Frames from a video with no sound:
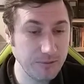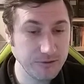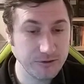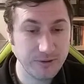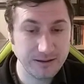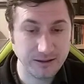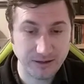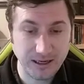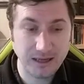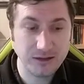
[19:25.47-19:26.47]
to write there.
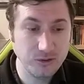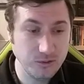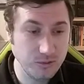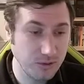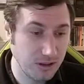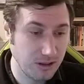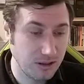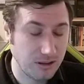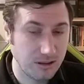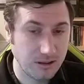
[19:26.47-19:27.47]
Can you
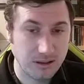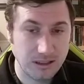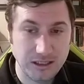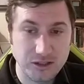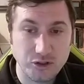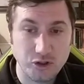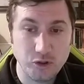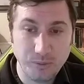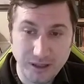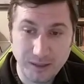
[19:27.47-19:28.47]

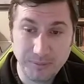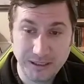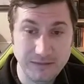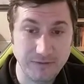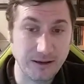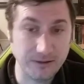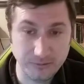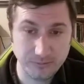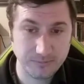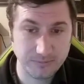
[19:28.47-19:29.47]
interpret a
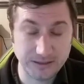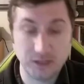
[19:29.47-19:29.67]
p-value? It's the